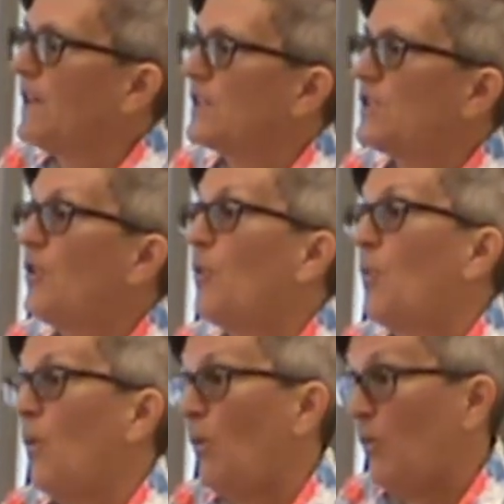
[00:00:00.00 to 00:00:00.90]

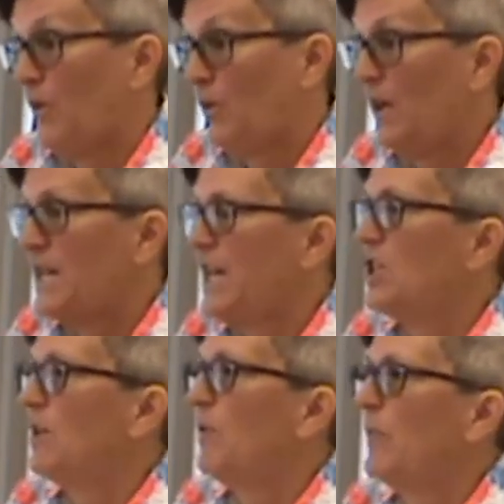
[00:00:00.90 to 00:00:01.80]
So with
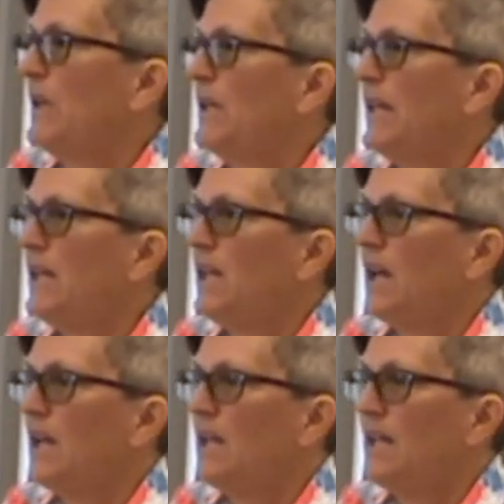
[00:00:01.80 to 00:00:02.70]
orientation and mobility,
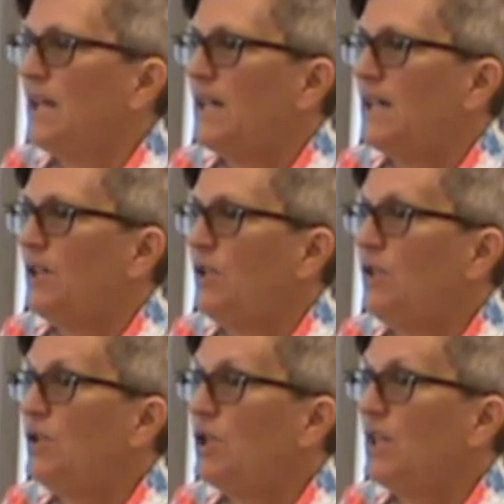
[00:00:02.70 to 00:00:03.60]
you
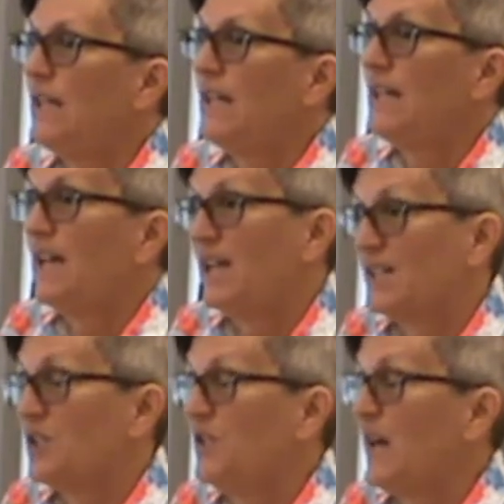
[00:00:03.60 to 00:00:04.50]
usually, it's
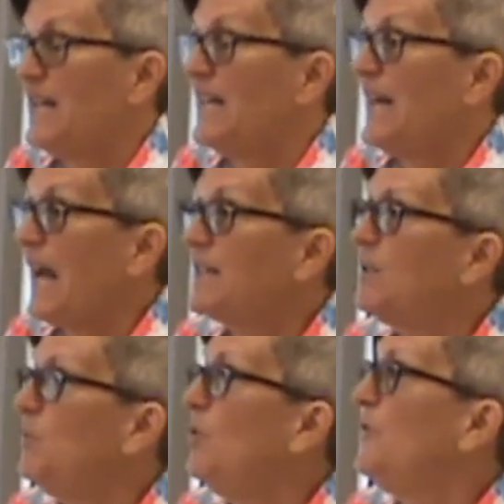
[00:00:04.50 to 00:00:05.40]
a good idea not to
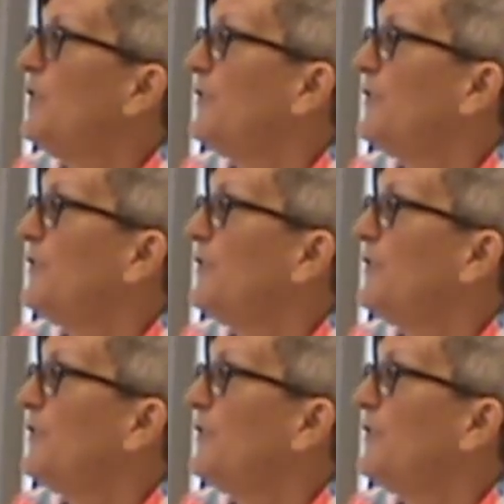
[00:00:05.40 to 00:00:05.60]
move your